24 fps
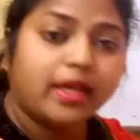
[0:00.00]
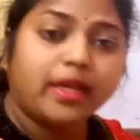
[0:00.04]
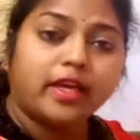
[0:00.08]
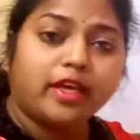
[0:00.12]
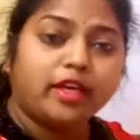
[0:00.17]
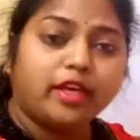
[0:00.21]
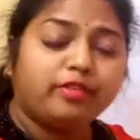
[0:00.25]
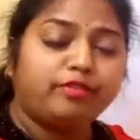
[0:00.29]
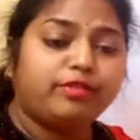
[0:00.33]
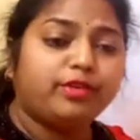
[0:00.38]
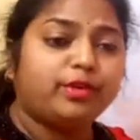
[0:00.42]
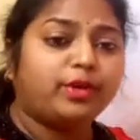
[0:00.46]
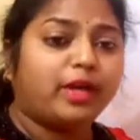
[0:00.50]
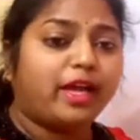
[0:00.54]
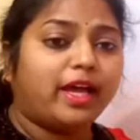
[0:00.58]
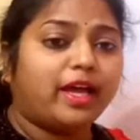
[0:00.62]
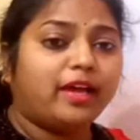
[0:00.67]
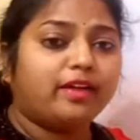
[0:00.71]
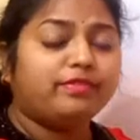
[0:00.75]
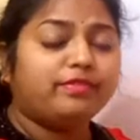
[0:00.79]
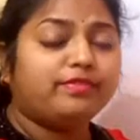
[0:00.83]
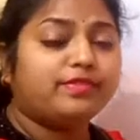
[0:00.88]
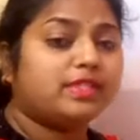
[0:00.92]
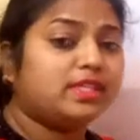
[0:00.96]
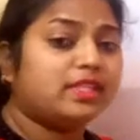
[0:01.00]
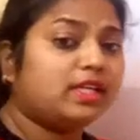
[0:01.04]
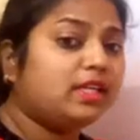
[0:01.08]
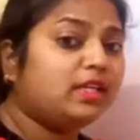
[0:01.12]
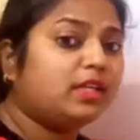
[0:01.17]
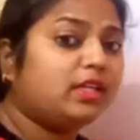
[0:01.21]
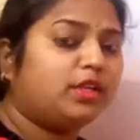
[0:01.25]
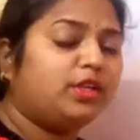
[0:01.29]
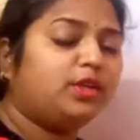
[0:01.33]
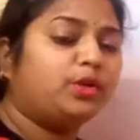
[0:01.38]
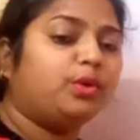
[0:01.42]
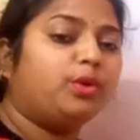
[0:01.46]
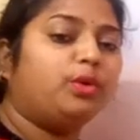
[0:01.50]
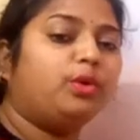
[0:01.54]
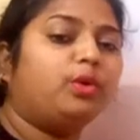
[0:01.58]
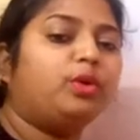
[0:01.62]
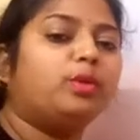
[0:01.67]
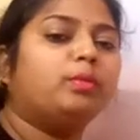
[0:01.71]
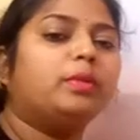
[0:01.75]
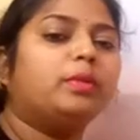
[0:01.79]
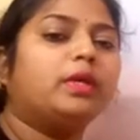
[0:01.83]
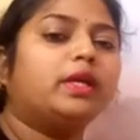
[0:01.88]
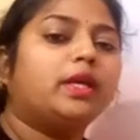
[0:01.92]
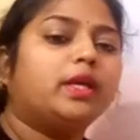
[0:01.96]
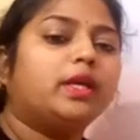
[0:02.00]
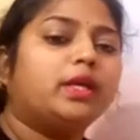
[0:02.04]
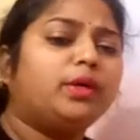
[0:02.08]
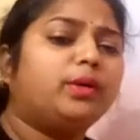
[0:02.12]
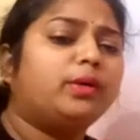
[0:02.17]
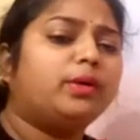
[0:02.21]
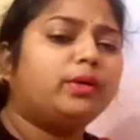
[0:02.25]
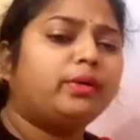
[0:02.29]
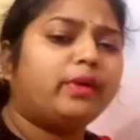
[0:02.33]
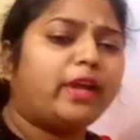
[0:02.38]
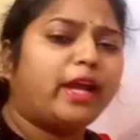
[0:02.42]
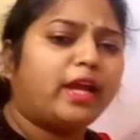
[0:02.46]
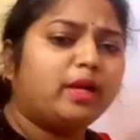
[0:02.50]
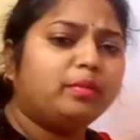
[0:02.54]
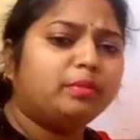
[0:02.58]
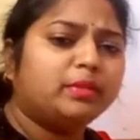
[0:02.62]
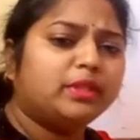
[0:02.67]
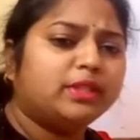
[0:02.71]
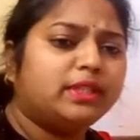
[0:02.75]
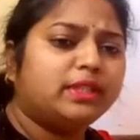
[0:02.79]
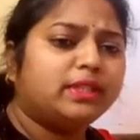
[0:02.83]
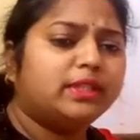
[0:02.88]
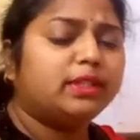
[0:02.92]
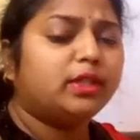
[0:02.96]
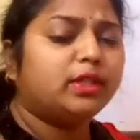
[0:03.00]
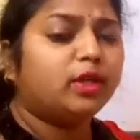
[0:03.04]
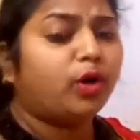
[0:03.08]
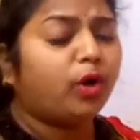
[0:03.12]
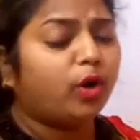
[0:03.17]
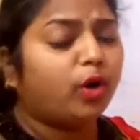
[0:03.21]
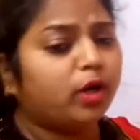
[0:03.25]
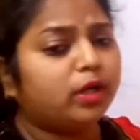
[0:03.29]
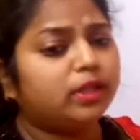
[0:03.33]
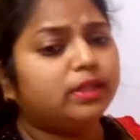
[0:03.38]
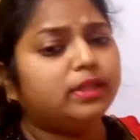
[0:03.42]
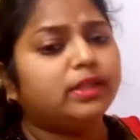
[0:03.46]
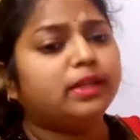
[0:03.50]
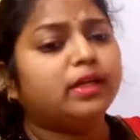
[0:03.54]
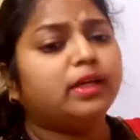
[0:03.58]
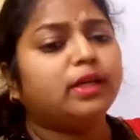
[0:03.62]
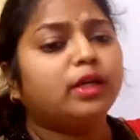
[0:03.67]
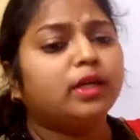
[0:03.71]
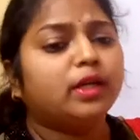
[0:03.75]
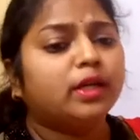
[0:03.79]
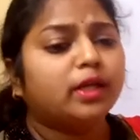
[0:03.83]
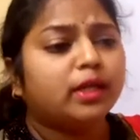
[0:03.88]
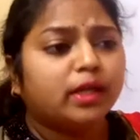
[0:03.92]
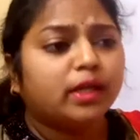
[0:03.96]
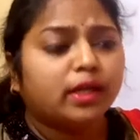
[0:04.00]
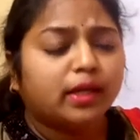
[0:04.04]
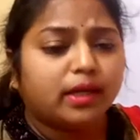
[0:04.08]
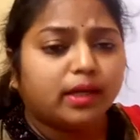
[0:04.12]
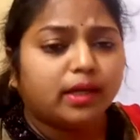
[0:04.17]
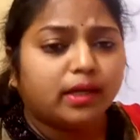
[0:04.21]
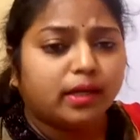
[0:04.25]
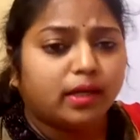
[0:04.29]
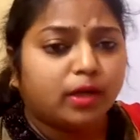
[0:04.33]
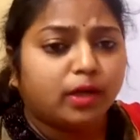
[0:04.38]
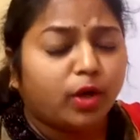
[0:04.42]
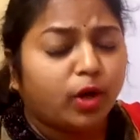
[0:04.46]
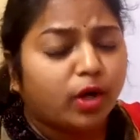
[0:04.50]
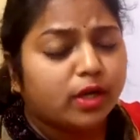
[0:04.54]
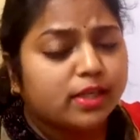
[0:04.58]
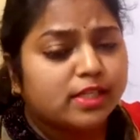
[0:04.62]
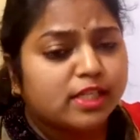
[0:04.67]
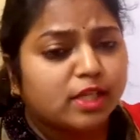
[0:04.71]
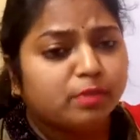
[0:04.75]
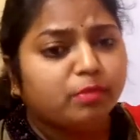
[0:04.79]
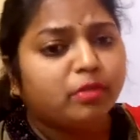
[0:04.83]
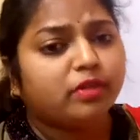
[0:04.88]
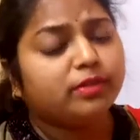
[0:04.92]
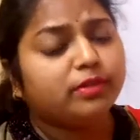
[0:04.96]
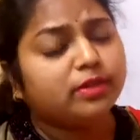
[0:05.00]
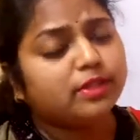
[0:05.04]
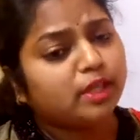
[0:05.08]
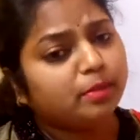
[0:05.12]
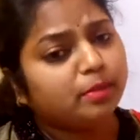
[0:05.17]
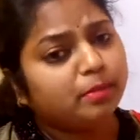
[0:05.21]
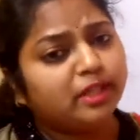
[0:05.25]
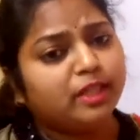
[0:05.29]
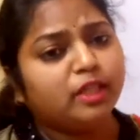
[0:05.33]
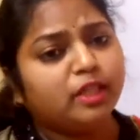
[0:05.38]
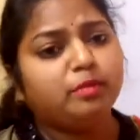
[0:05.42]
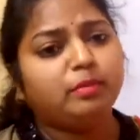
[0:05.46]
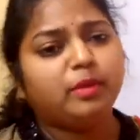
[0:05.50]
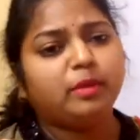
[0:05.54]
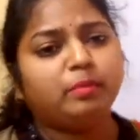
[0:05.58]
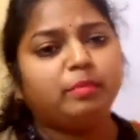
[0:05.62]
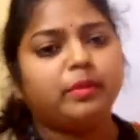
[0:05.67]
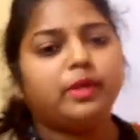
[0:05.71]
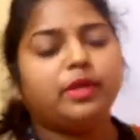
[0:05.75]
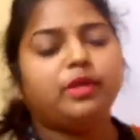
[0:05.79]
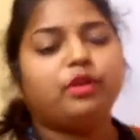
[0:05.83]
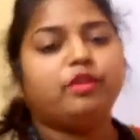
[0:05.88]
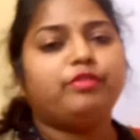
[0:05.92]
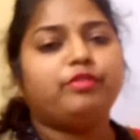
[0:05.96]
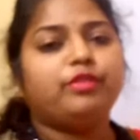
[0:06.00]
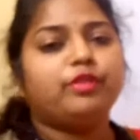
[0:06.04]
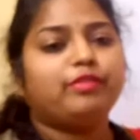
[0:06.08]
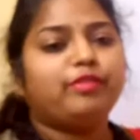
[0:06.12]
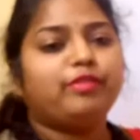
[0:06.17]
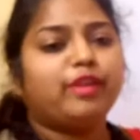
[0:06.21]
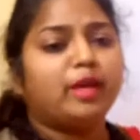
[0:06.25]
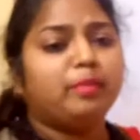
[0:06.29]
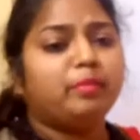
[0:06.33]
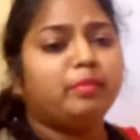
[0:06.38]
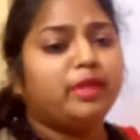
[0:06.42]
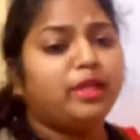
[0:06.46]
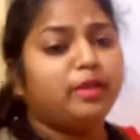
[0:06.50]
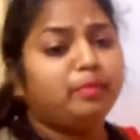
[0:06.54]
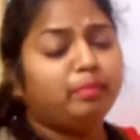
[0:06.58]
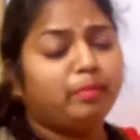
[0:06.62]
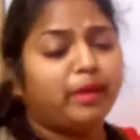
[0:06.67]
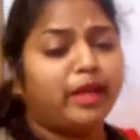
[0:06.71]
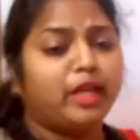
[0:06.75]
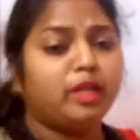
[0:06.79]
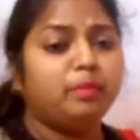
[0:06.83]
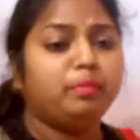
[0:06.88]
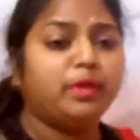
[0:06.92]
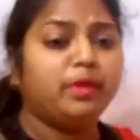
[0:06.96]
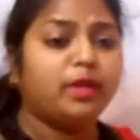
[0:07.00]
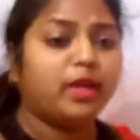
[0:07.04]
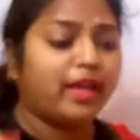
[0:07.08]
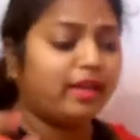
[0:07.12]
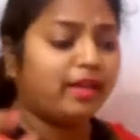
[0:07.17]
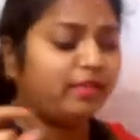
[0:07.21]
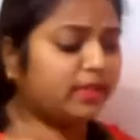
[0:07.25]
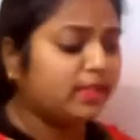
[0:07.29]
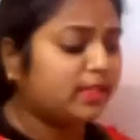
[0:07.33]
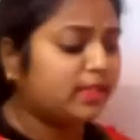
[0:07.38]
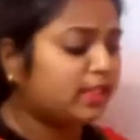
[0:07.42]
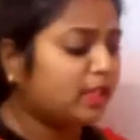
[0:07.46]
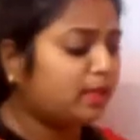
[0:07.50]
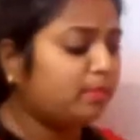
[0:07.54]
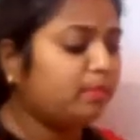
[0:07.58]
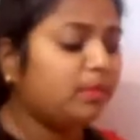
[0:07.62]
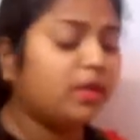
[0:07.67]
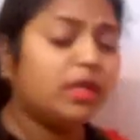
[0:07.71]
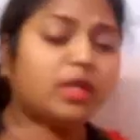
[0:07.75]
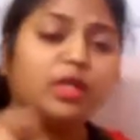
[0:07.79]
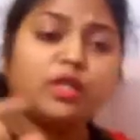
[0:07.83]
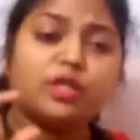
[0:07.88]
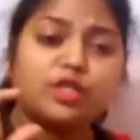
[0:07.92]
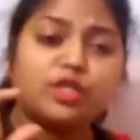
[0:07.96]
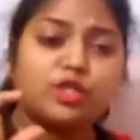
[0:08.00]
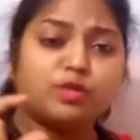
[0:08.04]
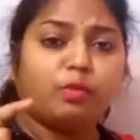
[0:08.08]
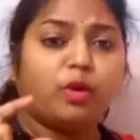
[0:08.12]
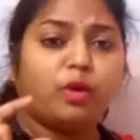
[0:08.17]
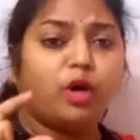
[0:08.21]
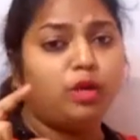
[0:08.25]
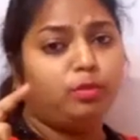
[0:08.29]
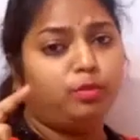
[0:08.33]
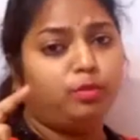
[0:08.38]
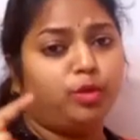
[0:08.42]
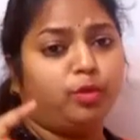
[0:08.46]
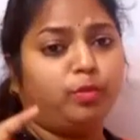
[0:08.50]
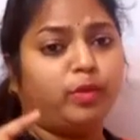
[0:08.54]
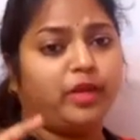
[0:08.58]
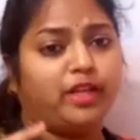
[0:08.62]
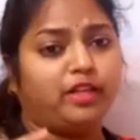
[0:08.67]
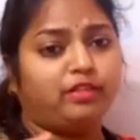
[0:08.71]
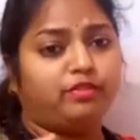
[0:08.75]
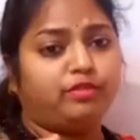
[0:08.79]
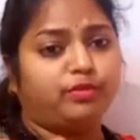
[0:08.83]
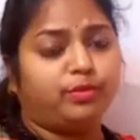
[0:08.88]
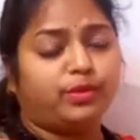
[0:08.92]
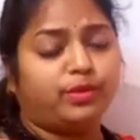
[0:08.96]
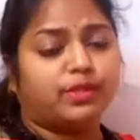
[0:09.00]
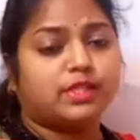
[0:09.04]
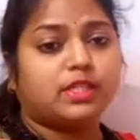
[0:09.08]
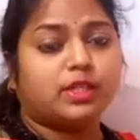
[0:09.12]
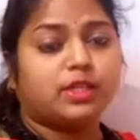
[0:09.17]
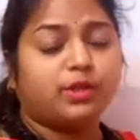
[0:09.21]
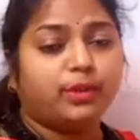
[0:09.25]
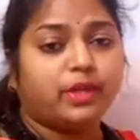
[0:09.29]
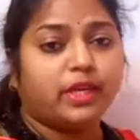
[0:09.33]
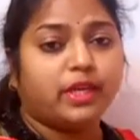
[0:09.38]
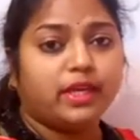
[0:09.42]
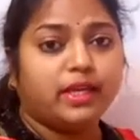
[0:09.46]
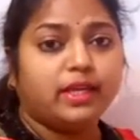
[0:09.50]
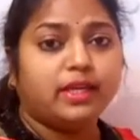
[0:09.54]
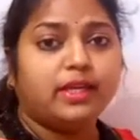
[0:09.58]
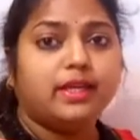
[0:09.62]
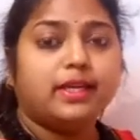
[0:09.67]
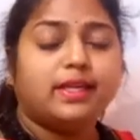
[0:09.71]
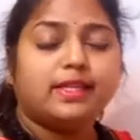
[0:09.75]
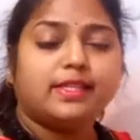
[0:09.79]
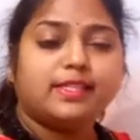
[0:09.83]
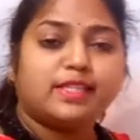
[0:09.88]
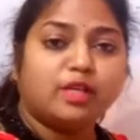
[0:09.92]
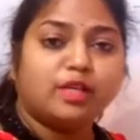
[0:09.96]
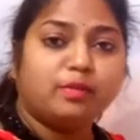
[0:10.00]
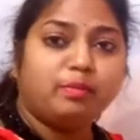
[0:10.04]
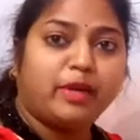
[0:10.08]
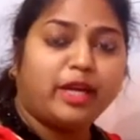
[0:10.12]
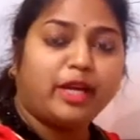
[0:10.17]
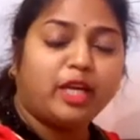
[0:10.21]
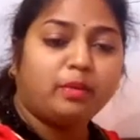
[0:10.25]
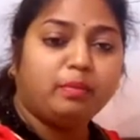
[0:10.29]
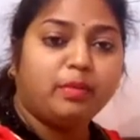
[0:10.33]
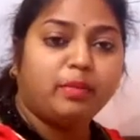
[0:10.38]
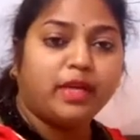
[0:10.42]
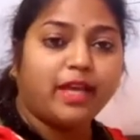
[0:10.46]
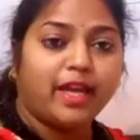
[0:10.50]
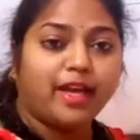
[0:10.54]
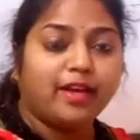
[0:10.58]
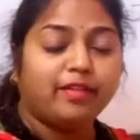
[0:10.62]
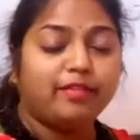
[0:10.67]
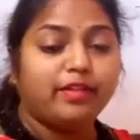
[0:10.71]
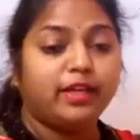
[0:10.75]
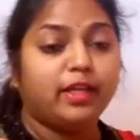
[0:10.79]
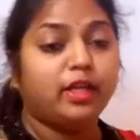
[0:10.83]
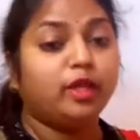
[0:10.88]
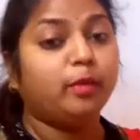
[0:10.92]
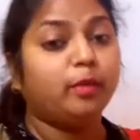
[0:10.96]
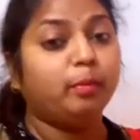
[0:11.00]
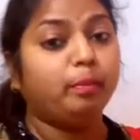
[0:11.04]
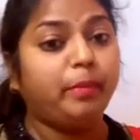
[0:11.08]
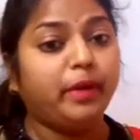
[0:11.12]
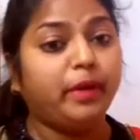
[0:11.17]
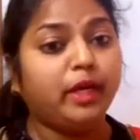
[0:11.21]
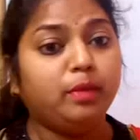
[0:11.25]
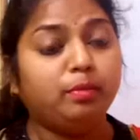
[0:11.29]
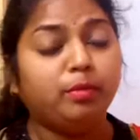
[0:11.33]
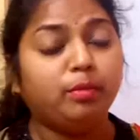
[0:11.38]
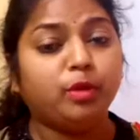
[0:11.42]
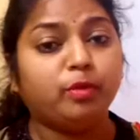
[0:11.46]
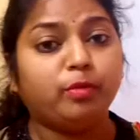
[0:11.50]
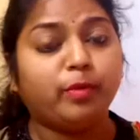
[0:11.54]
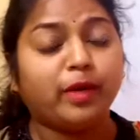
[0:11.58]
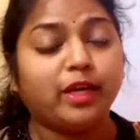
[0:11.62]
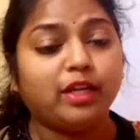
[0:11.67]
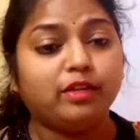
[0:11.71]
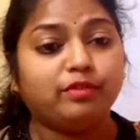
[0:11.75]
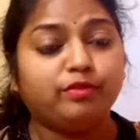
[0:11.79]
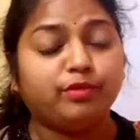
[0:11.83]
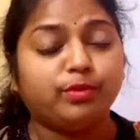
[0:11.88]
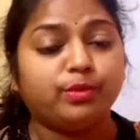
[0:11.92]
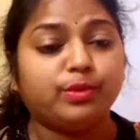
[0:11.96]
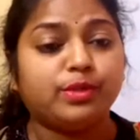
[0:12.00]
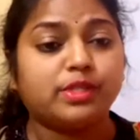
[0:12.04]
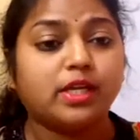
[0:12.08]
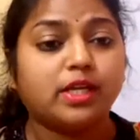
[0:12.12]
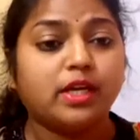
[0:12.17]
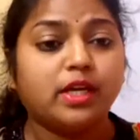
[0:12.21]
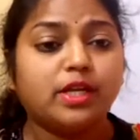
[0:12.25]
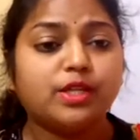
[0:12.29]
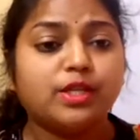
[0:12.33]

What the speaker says: If you have seen in your home, your grandmother or the or some other member of your family might be having some small mobile phones. Okay, some might be having big mobile phones.